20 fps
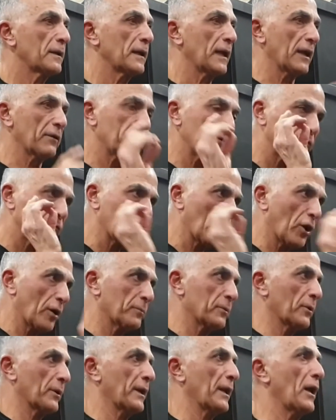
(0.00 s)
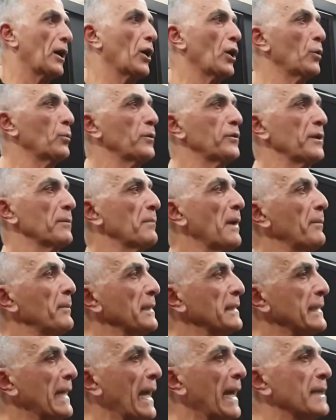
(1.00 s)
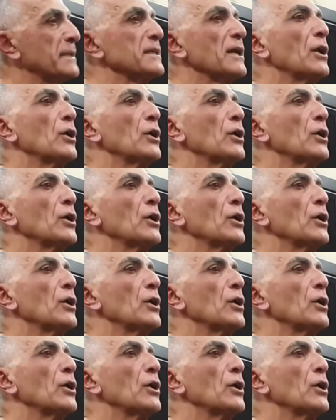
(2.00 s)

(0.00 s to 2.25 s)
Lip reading: Every time you're at home with your mum and dad,